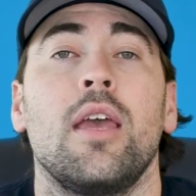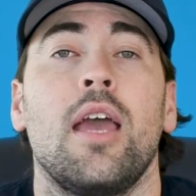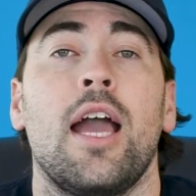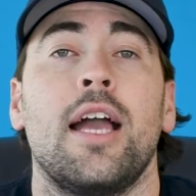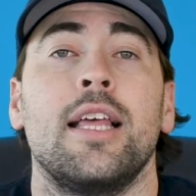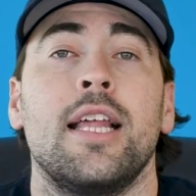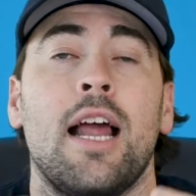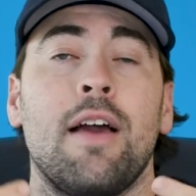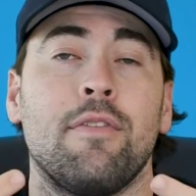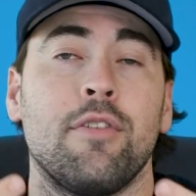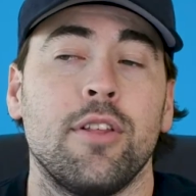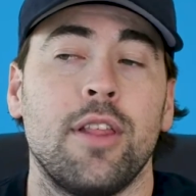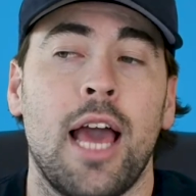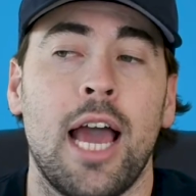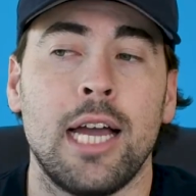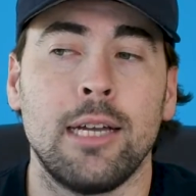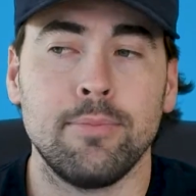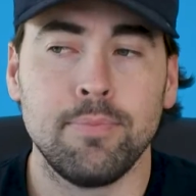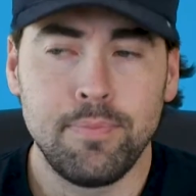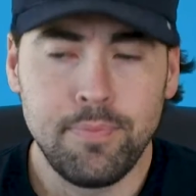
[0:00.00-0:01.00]
And then after
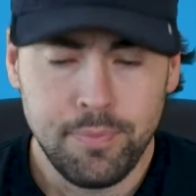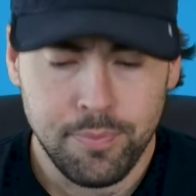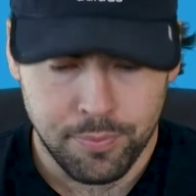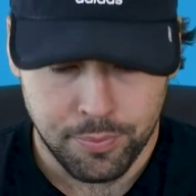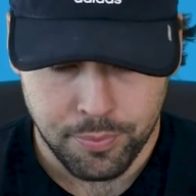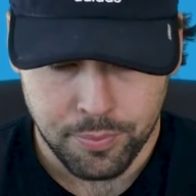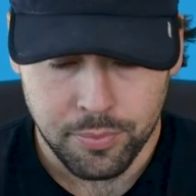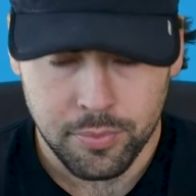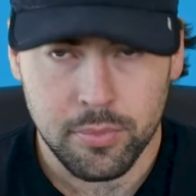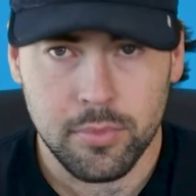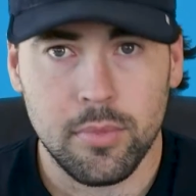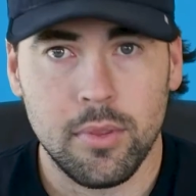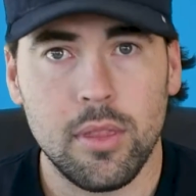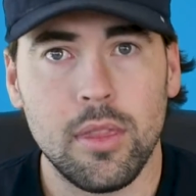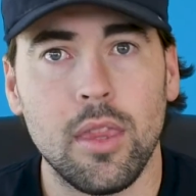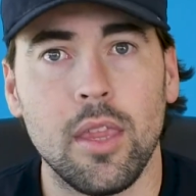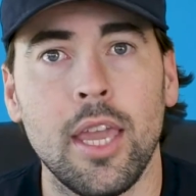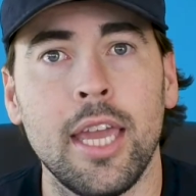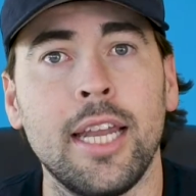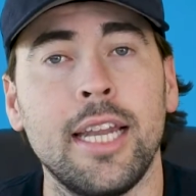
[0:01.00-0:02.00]
that,
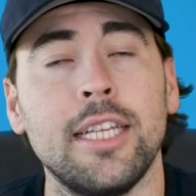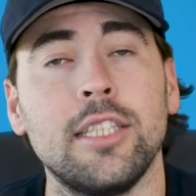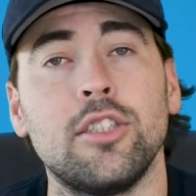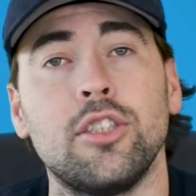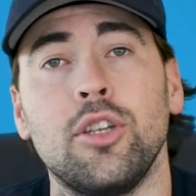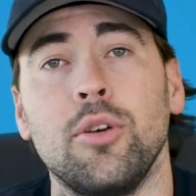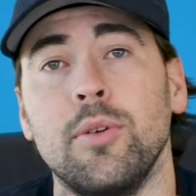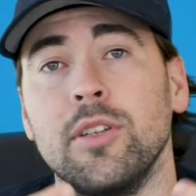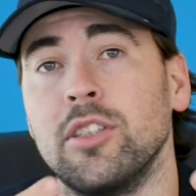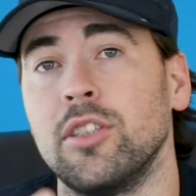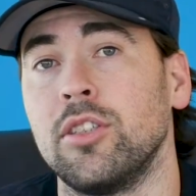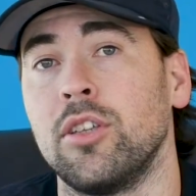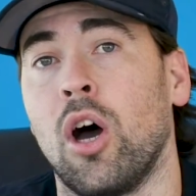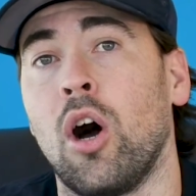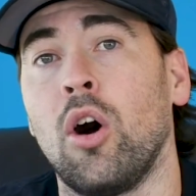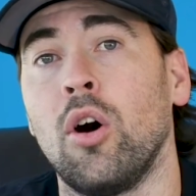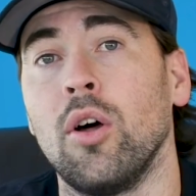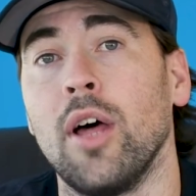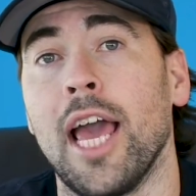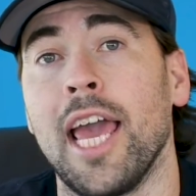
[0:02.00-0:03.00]
he needs to
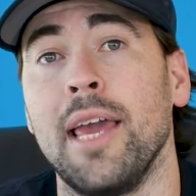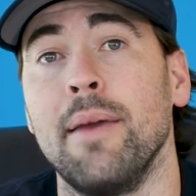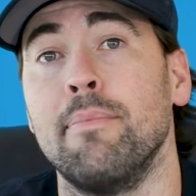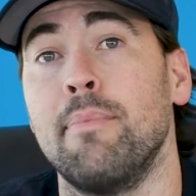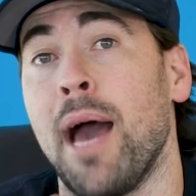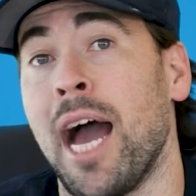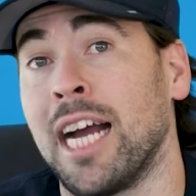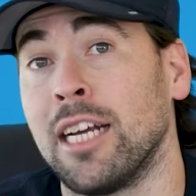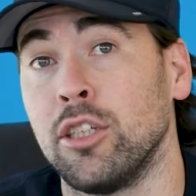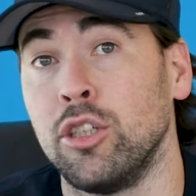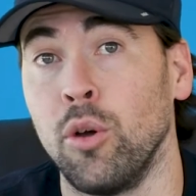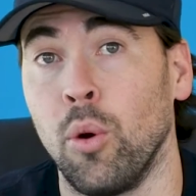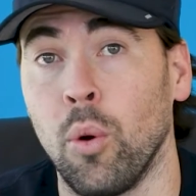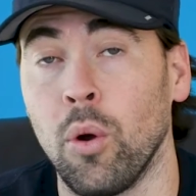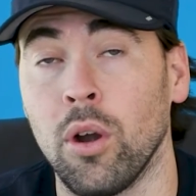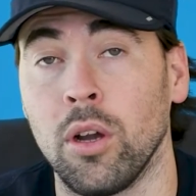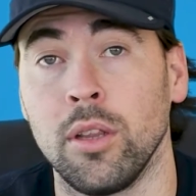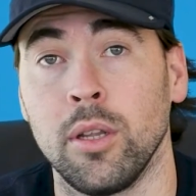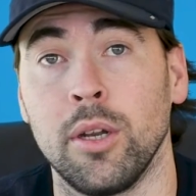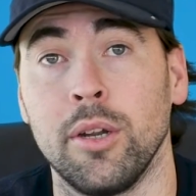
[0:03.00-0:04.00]
install a
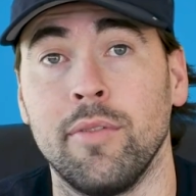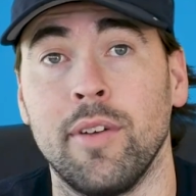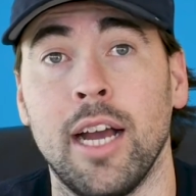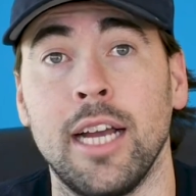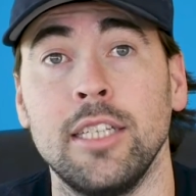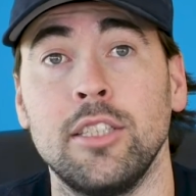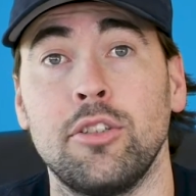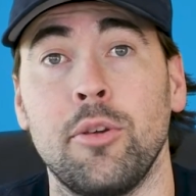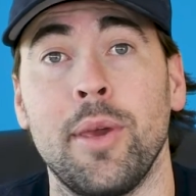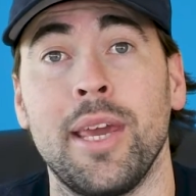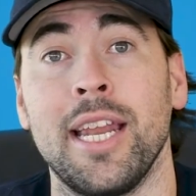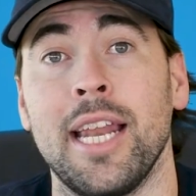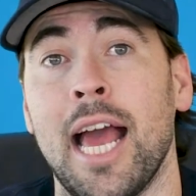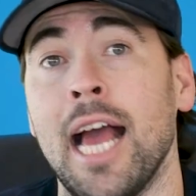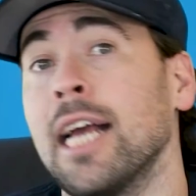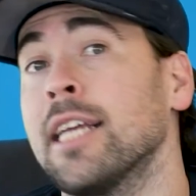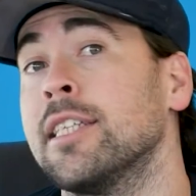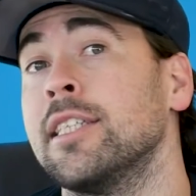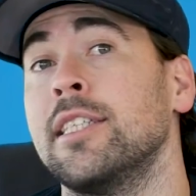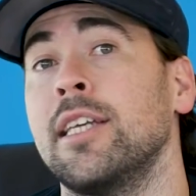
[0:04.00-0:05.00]
backdoor on the device so he can
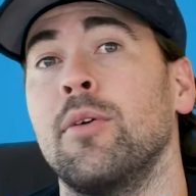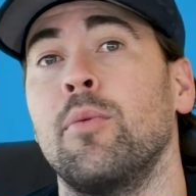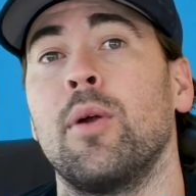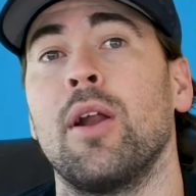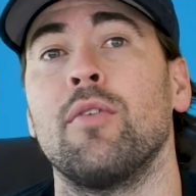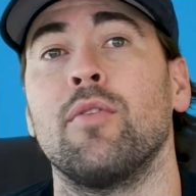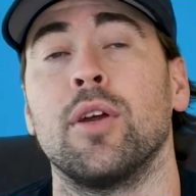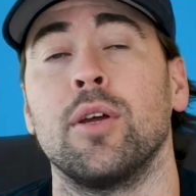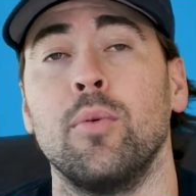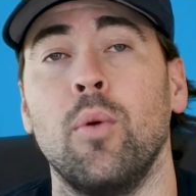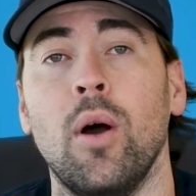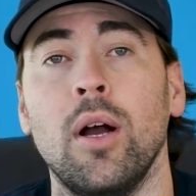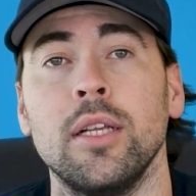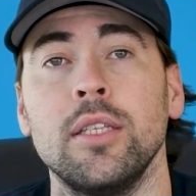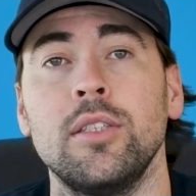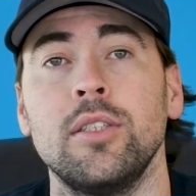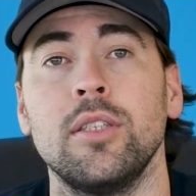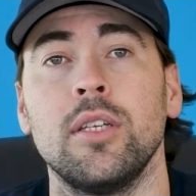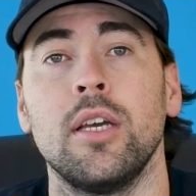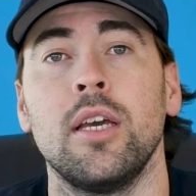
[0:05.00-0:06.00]
access it whenever he
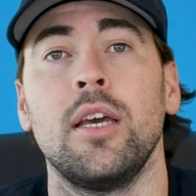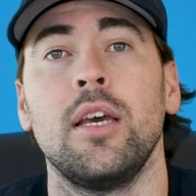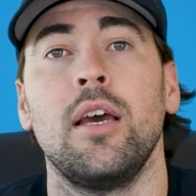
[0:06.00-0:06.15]
wants.